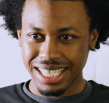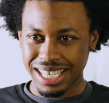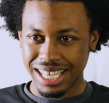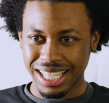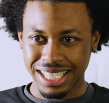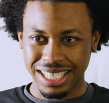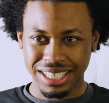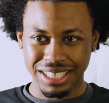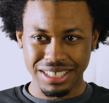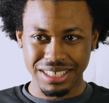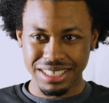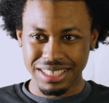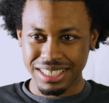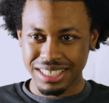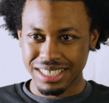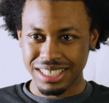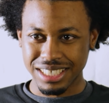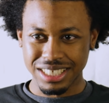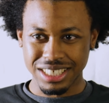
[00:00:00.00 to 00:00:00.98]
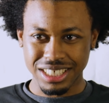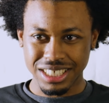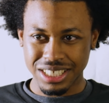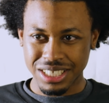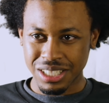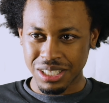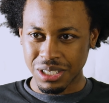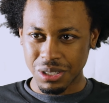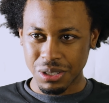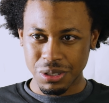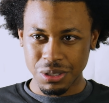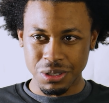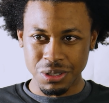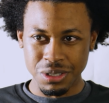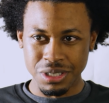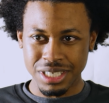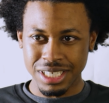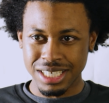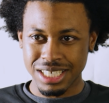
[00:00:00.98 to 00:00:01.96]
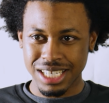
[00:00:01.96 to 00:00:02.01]
like, just
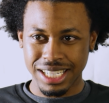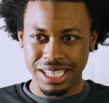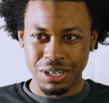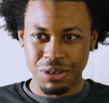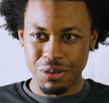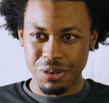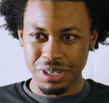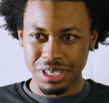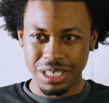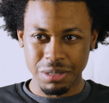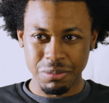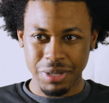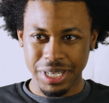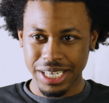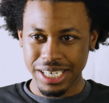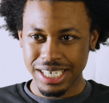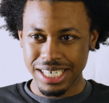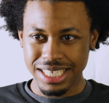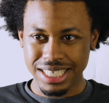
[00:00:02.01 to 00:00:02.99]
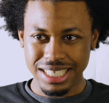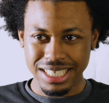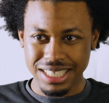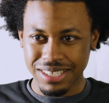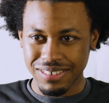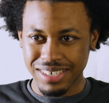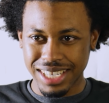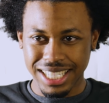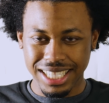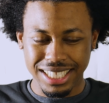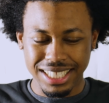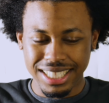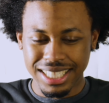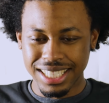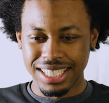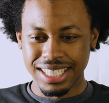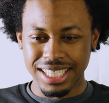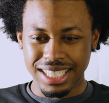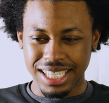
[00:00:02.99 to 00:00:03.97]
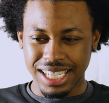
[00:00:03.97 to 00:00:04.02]
clothes and like going to Paris and stuff. I'm like,
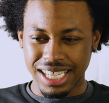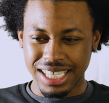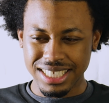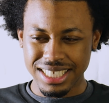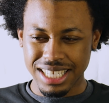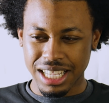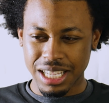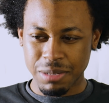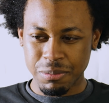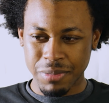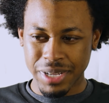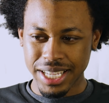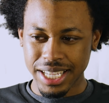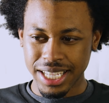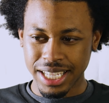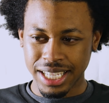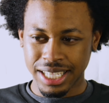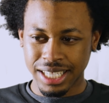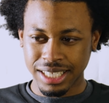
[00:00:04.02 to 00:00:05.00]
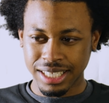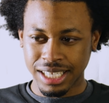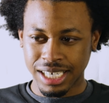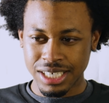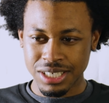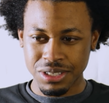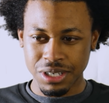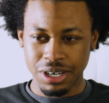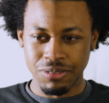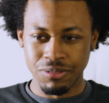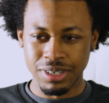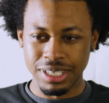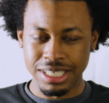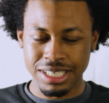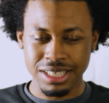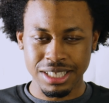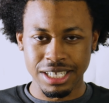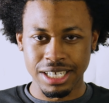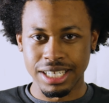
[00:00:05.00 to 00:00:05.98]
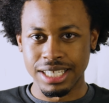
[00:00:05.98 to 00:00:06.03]
I was like, man. Then I started really
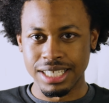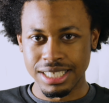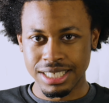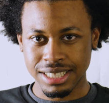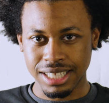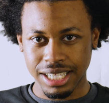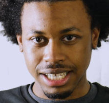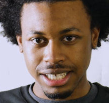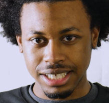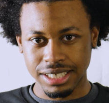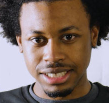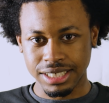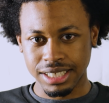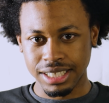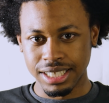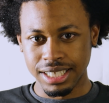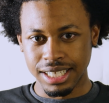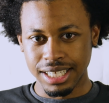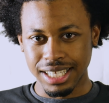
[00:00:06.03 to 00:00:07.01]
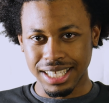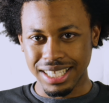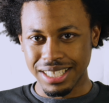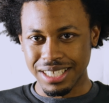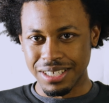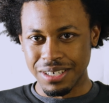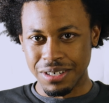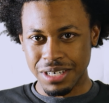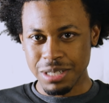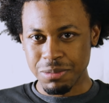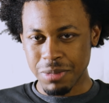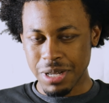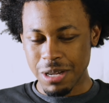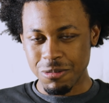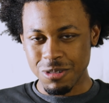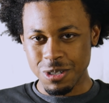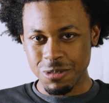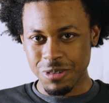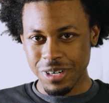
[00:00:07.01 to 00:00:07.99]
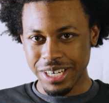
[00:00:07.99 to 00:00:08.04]
studying his style. You know, this
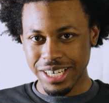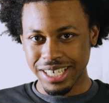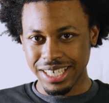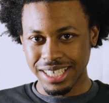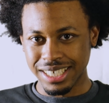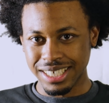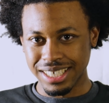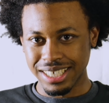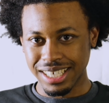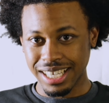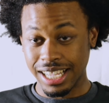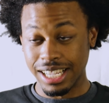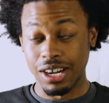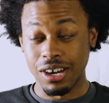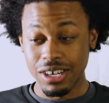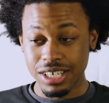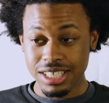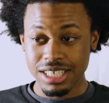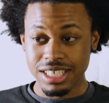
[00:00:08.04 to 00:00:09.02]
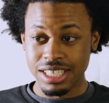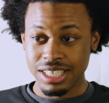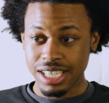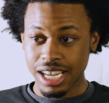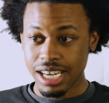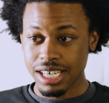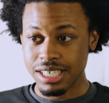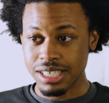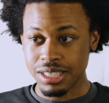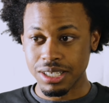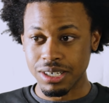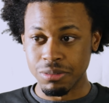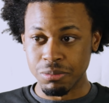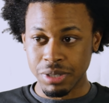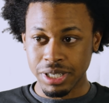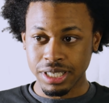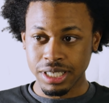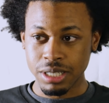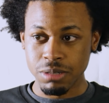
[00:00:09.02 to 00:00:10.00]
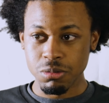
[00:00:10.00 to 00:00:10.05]
man was wearing like all this designer stuff,
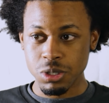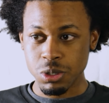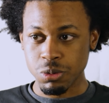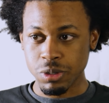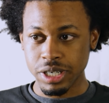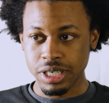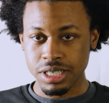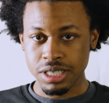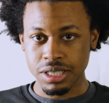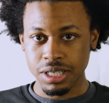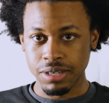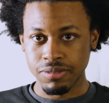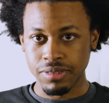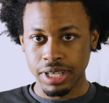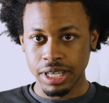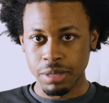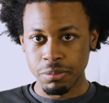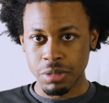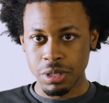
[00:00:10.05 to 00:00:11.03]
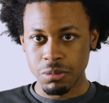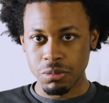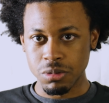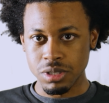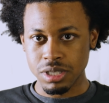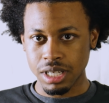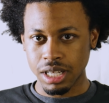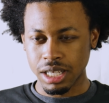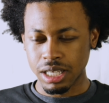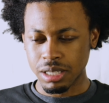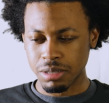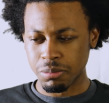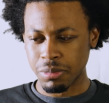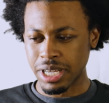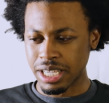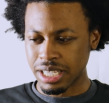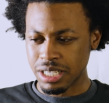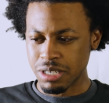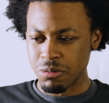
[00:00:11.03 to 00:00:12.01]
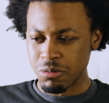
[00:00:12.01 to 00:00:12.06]
but he was wearing stuff that people was like,
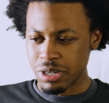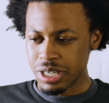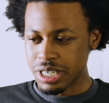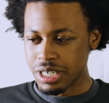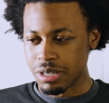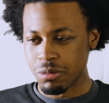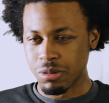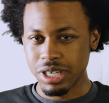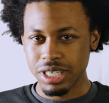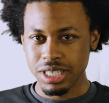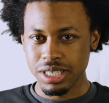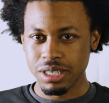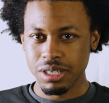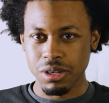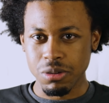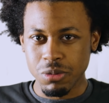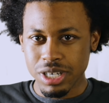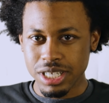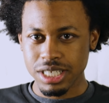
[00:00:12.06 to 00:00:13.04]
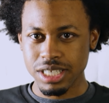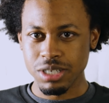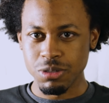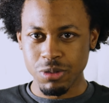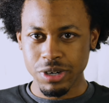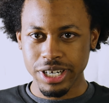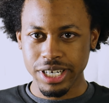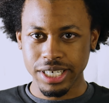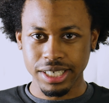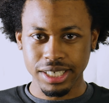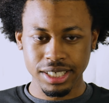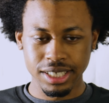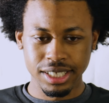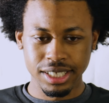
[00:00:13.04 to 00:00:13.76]
man, he weird. What he what is he wearing?